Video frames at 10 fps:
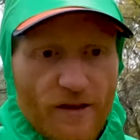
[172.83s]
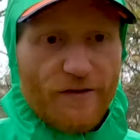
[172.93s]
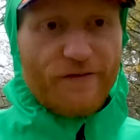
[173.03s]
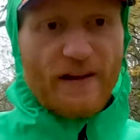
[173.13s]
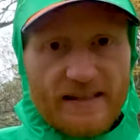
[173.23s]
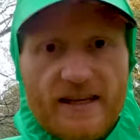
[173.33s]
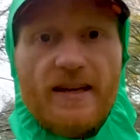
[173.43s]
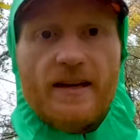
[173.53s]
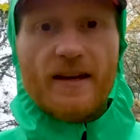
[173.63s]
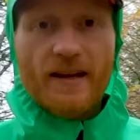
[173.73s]
The fit
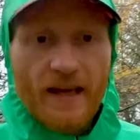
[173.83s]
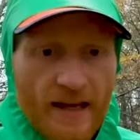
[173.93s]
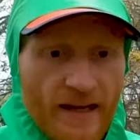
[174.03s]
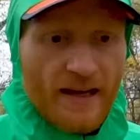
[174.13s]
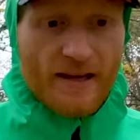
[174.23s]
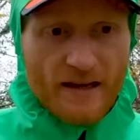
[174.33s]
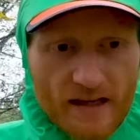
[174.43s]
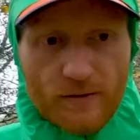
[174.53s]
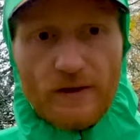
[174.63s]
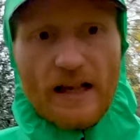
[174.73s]

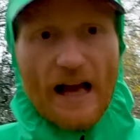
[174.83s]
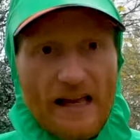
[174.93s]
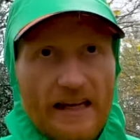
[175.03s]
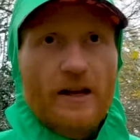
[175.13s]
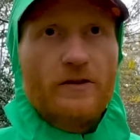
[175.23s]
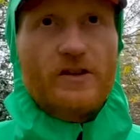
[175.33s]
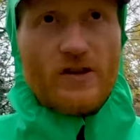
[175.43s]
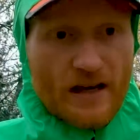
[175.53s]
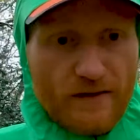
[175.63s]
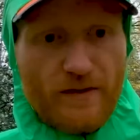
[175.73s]
is a real highlight on this
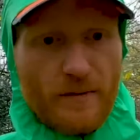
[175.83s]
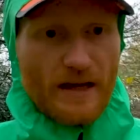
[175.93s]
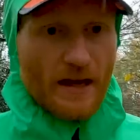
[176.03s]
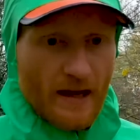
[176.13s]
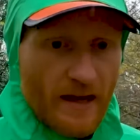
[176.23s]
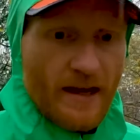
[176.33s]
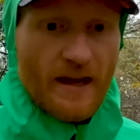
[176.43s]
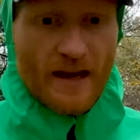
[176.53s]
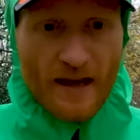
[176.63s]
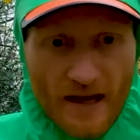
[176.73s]
jacket for me,
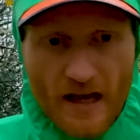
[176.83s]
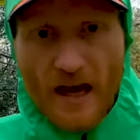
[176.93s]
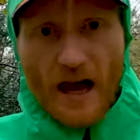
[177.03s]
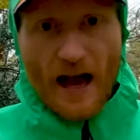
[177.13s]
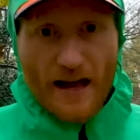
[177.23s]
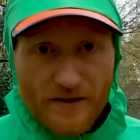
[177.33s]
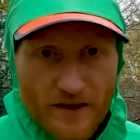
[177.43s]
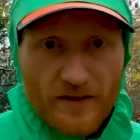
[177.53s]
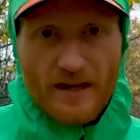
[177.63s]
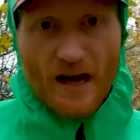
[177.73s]
and
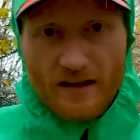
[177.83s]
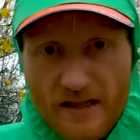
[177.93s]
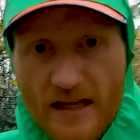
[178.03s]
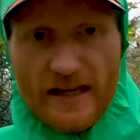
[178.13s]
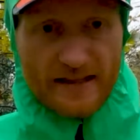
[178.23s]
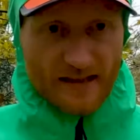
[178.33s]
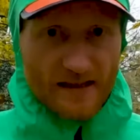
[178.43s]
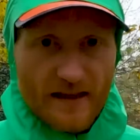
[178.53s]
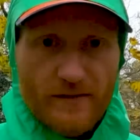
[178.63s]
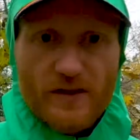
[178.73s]
the articulated
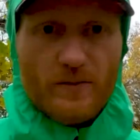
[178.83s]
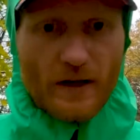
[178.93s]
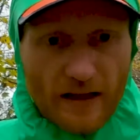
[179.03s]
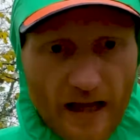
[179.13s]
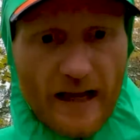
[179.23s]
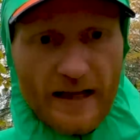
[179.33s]
sleeves as well.